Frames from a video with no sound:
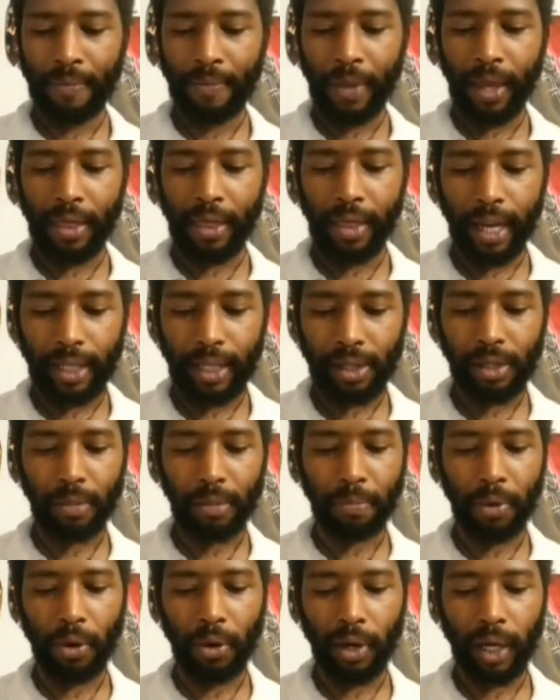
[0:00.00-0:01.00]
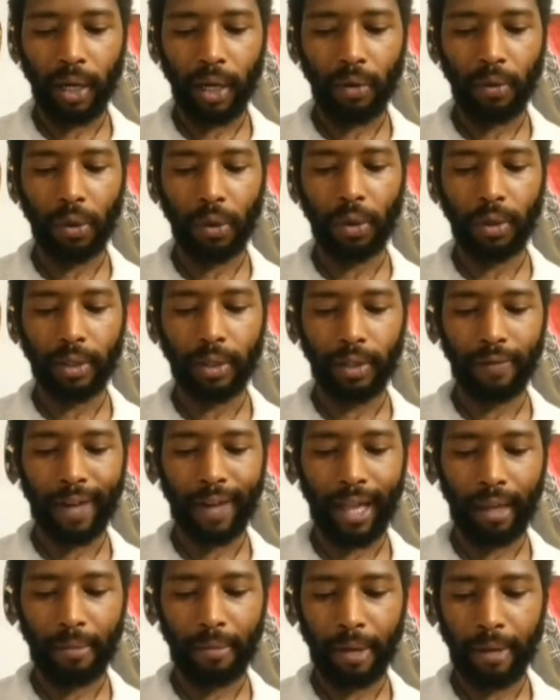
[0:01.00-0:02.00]
thus supporting rural
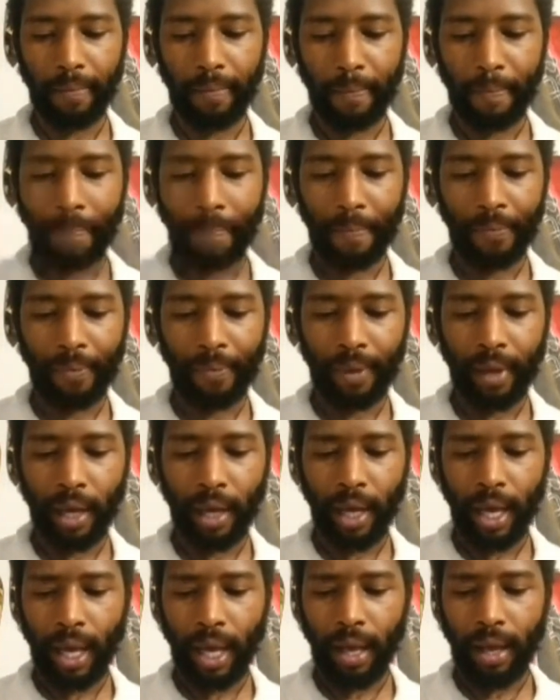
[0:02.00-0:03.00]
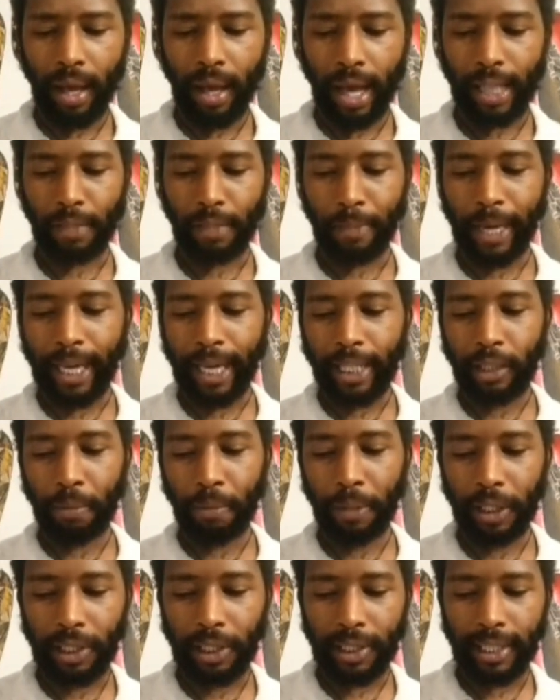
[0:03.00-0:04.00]
development. As Page
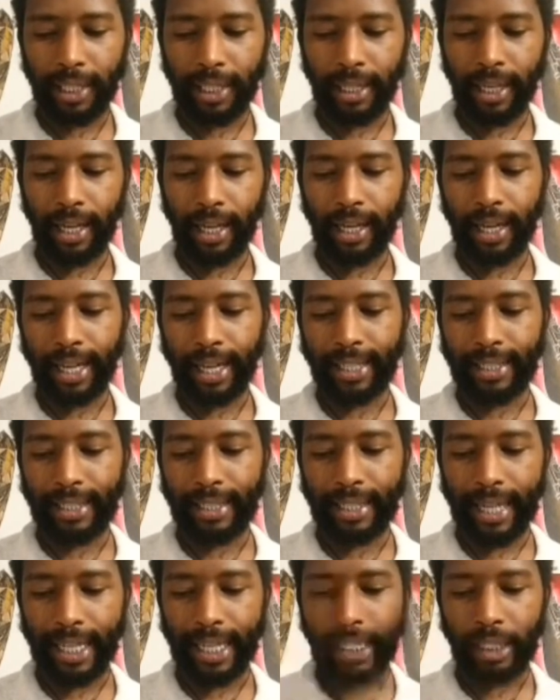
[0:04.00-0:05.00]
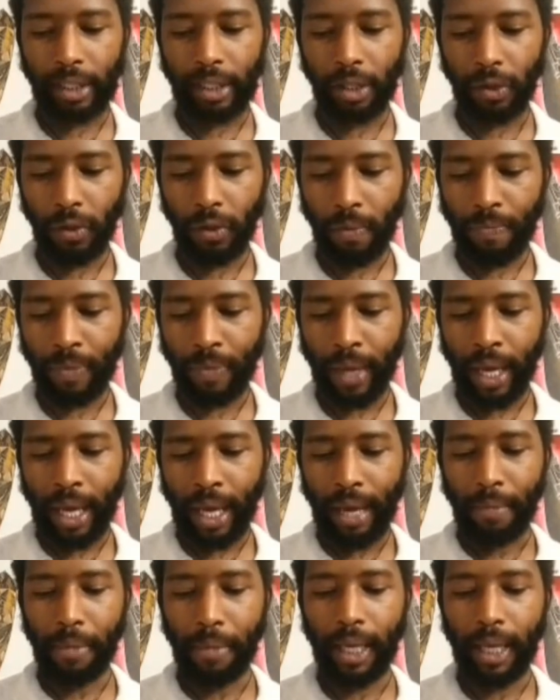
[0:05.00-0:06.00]
puts it in 1992,
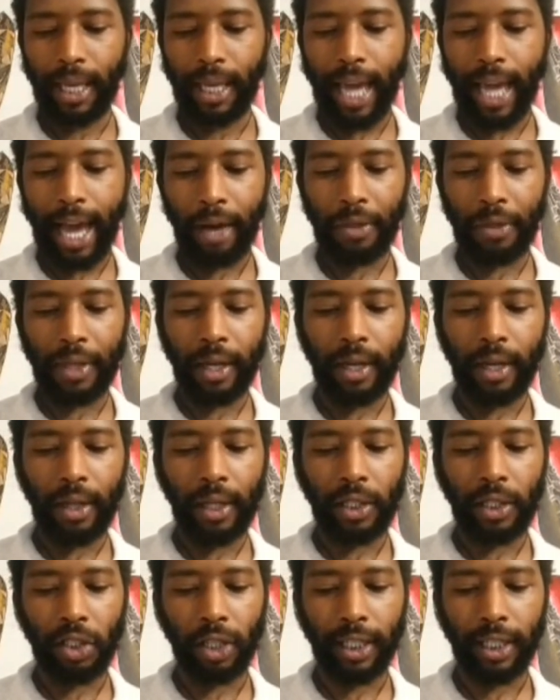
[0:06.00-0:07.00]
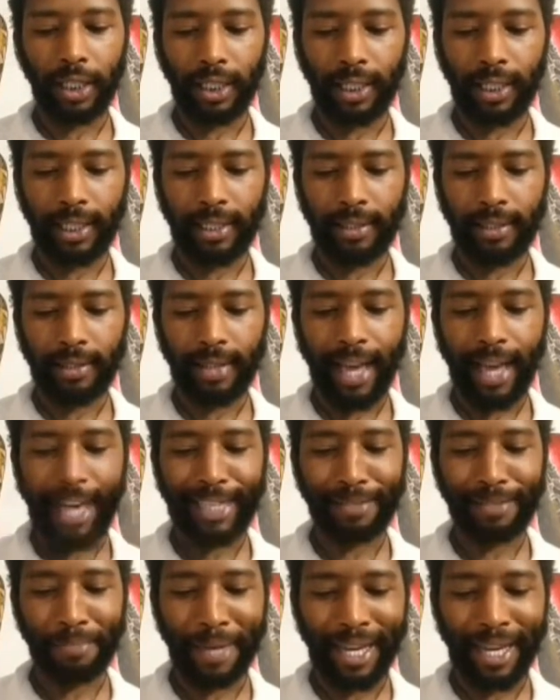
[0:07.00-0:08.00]
being out there in the trenches has
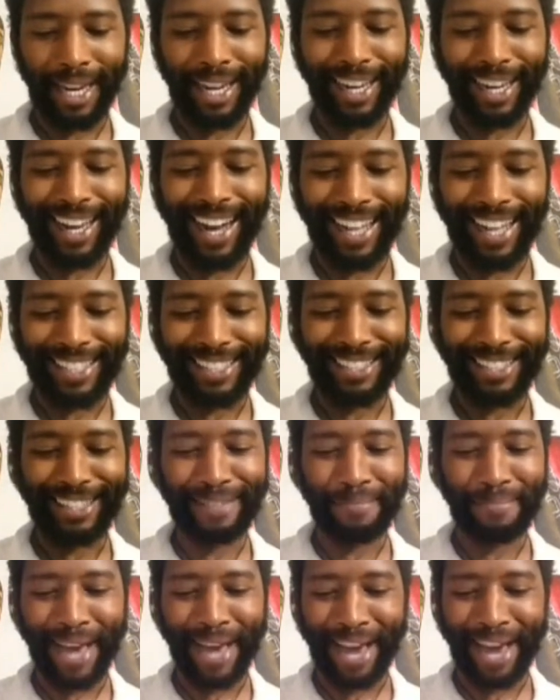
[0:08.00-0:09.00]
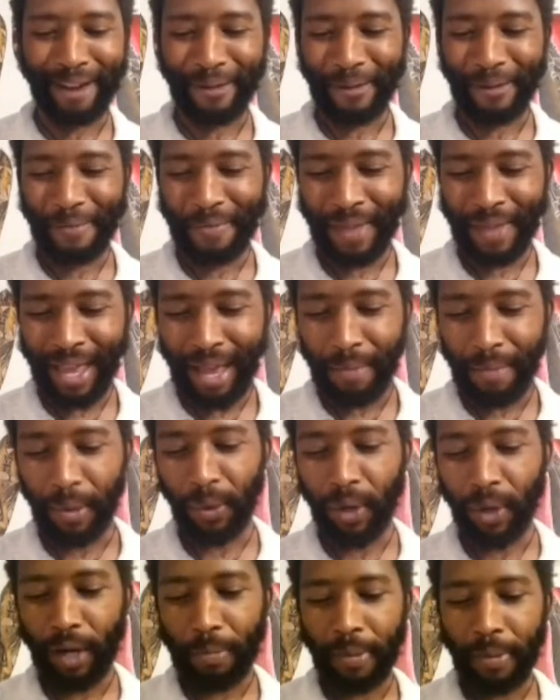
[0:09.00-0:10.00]
been a constant battle, but we
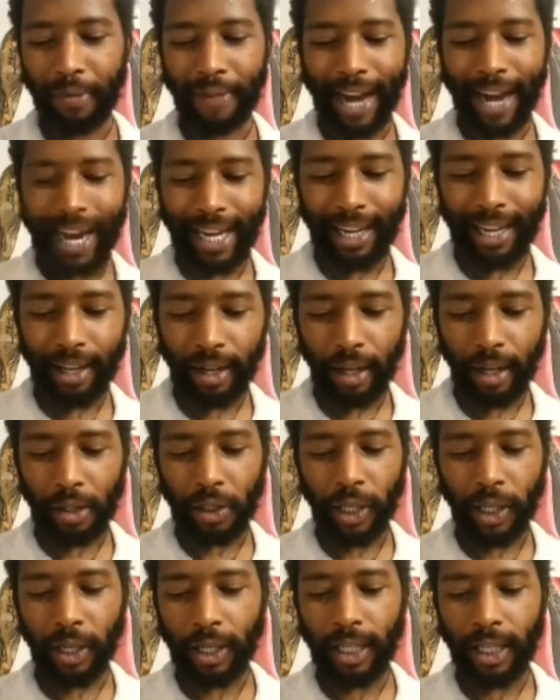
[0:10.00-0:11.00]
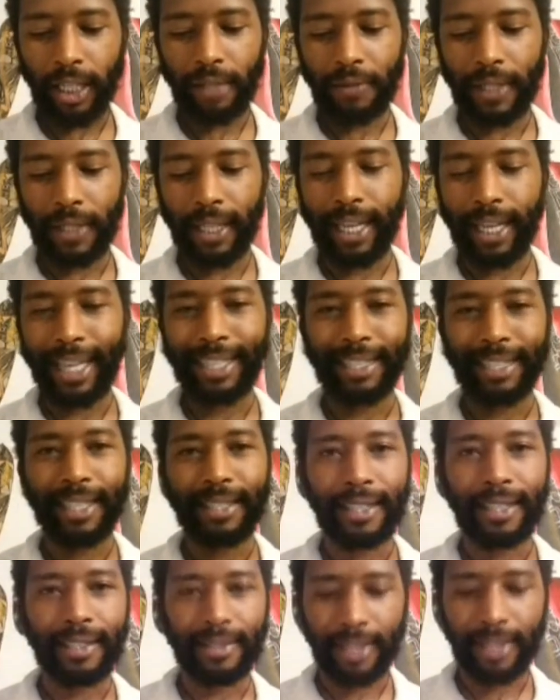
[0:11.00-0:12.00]
are providing an alternative to the
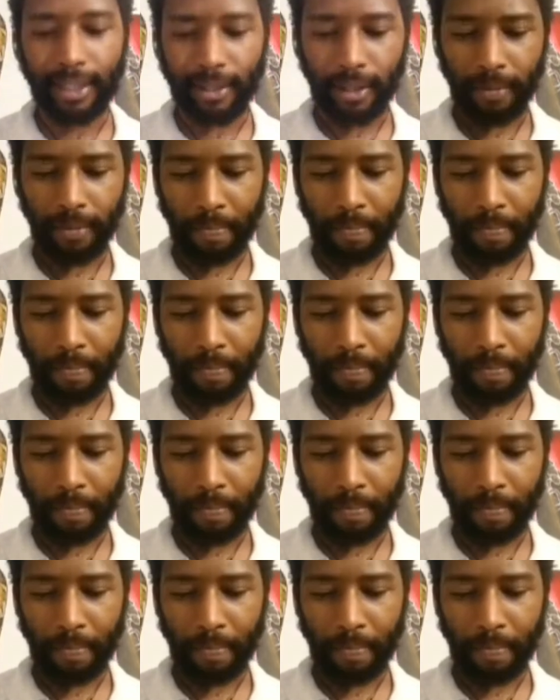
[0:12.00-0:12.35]
existing system.